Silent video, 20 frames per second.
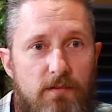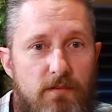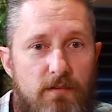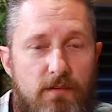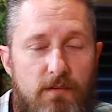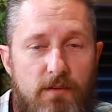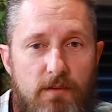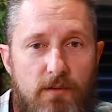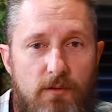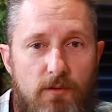
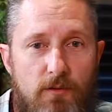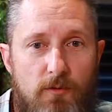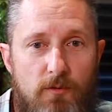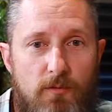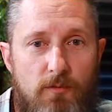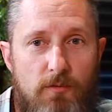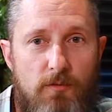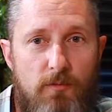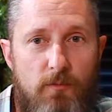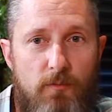you know
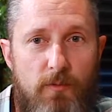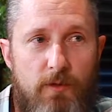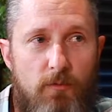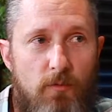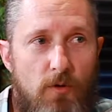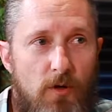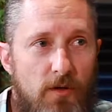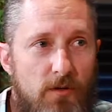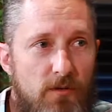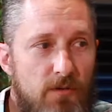we
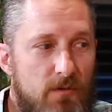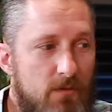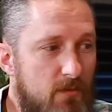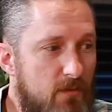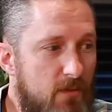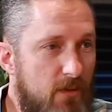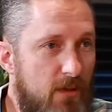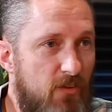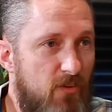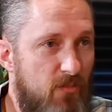want
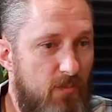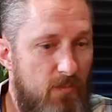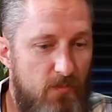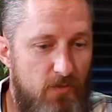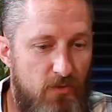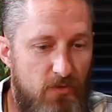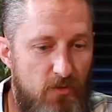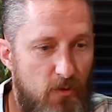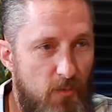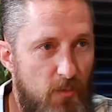a
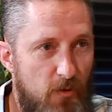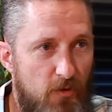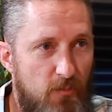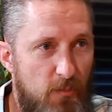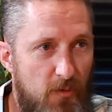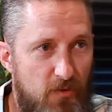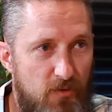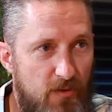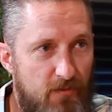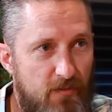super
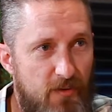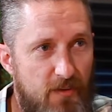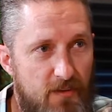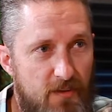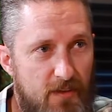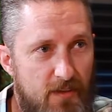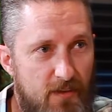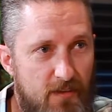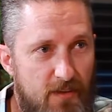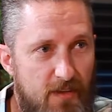specific
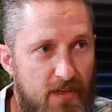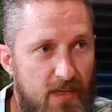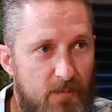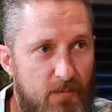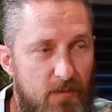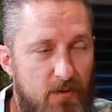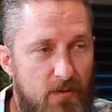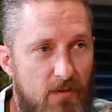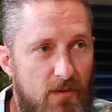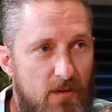thing to
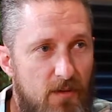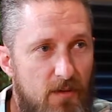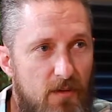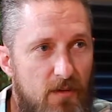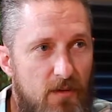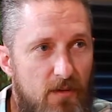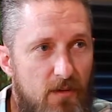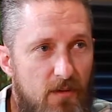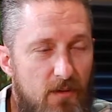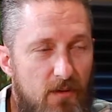happen,
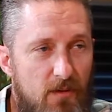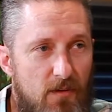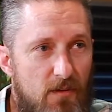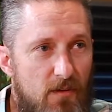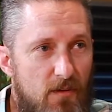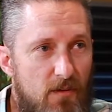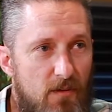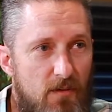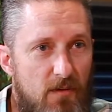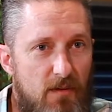
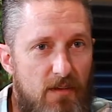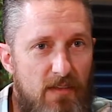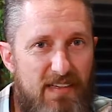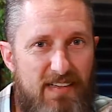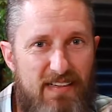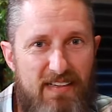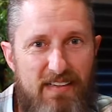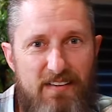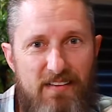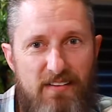
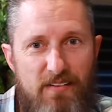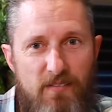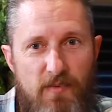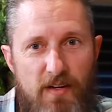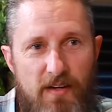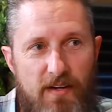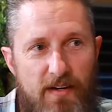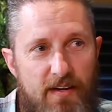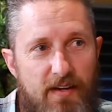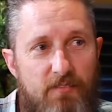
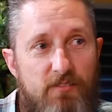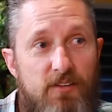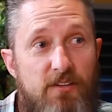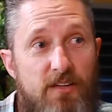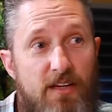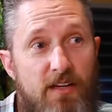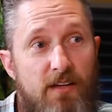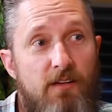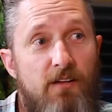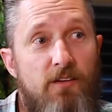then I have to
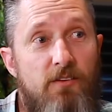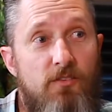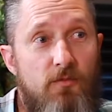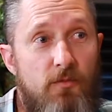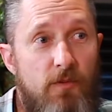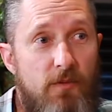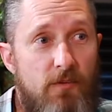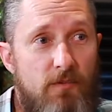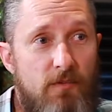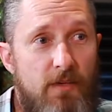take
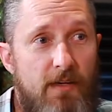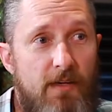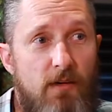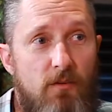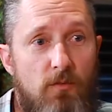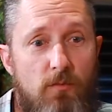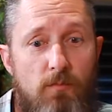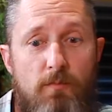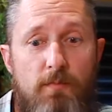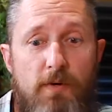a, like a
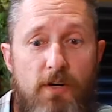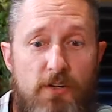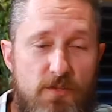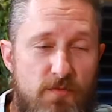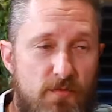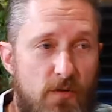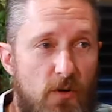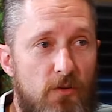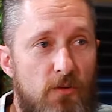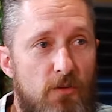much
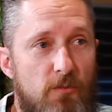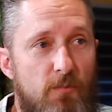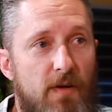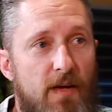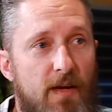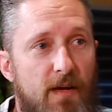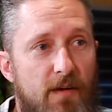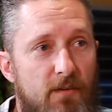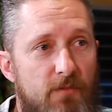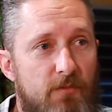farther
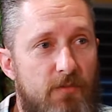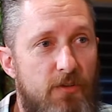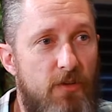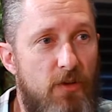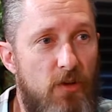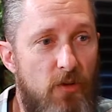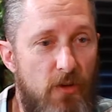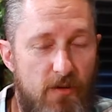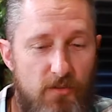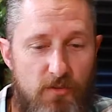back
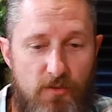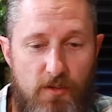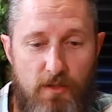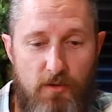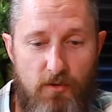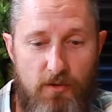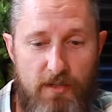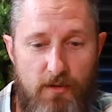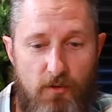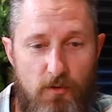view and say, mm-hmm.
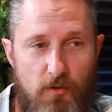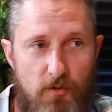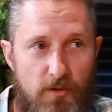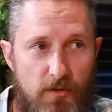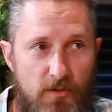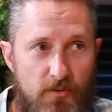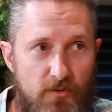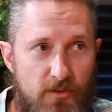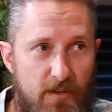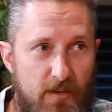okay, hold on
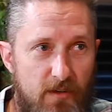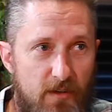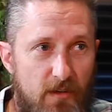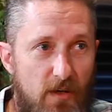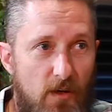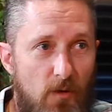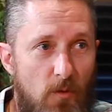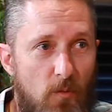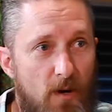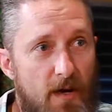a sec.
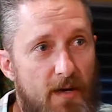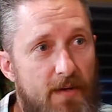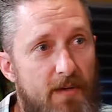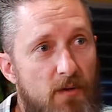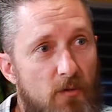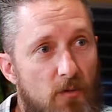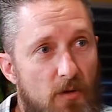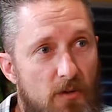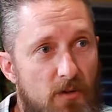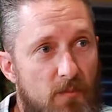Why do
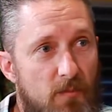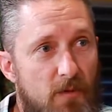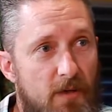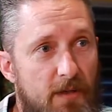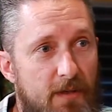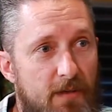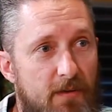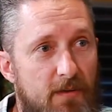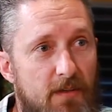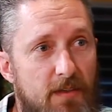you want the
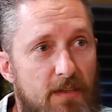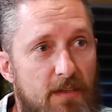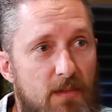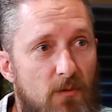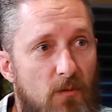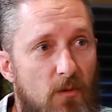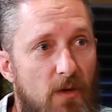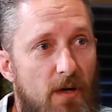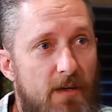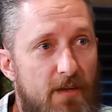money?
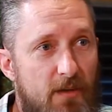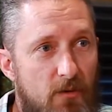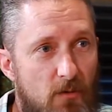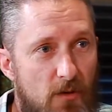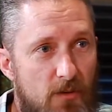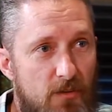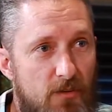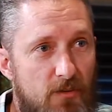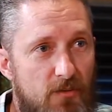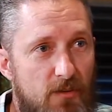Why do you
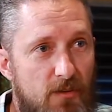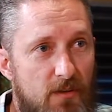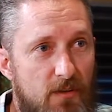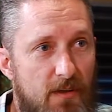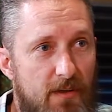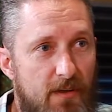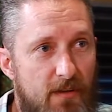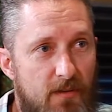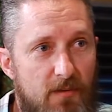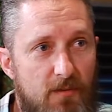want this? To,
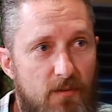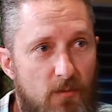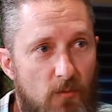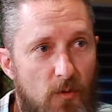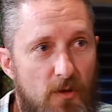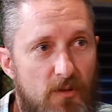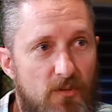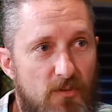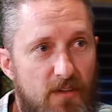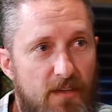like,
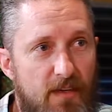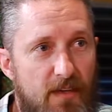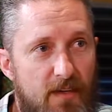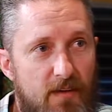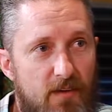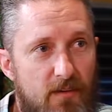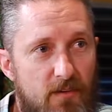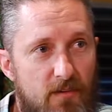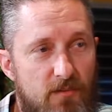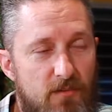what's the
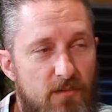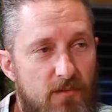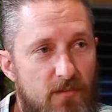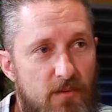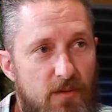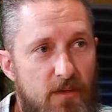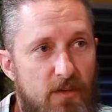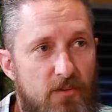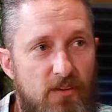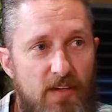end?
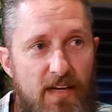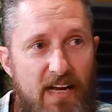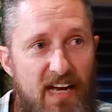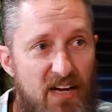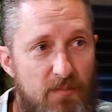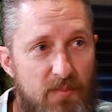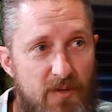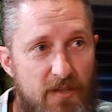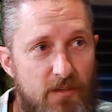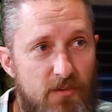Is it
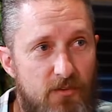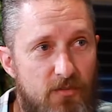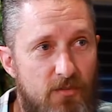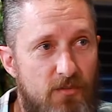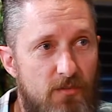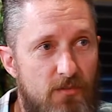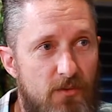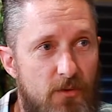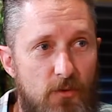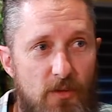happiness?
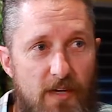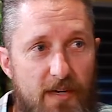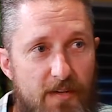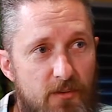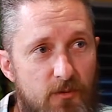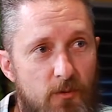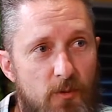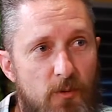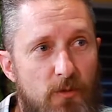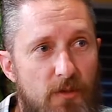Do you like
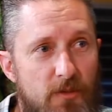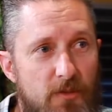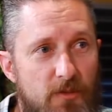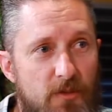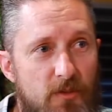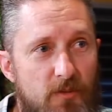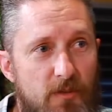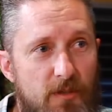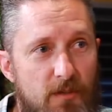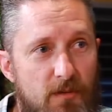doing what you're
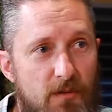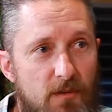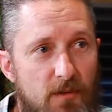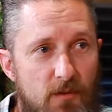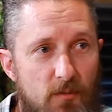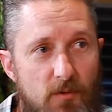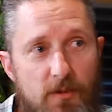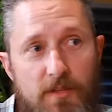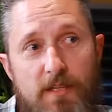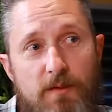doing?
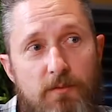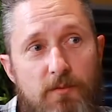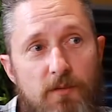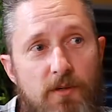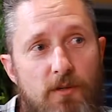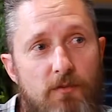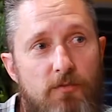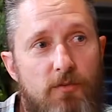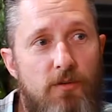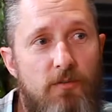You want to keep doing
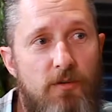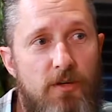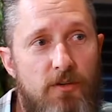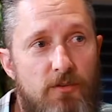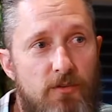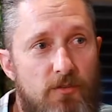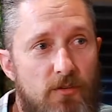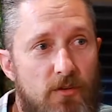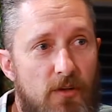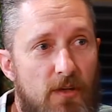it for the
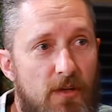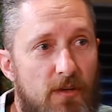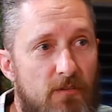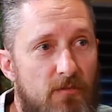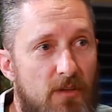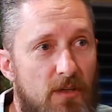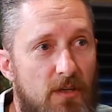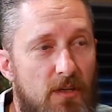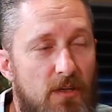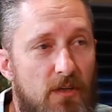rest of your life?
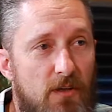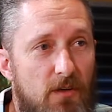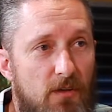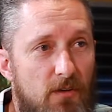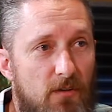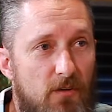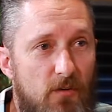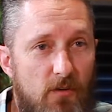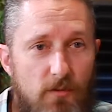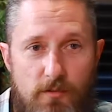
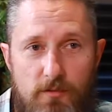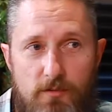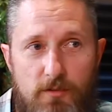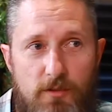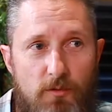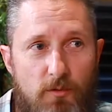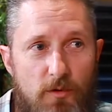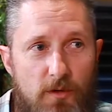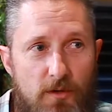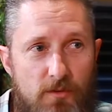do
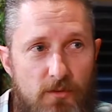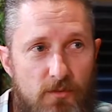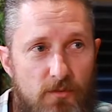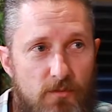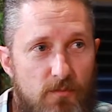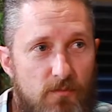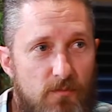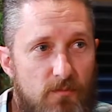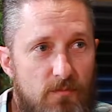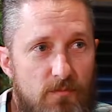you want to just
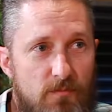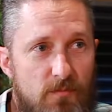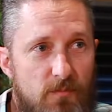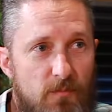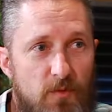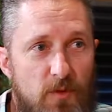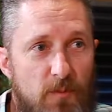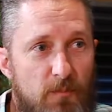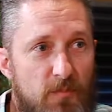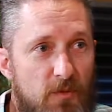
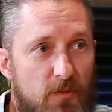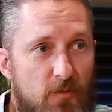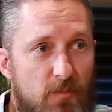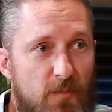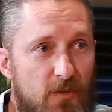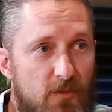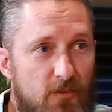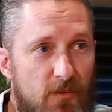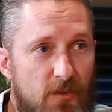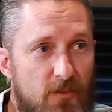flip this
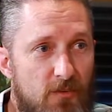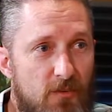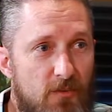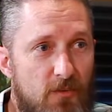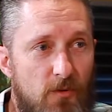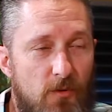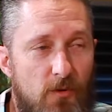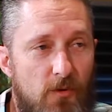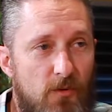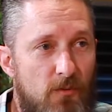business
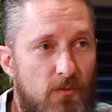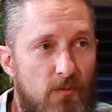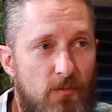or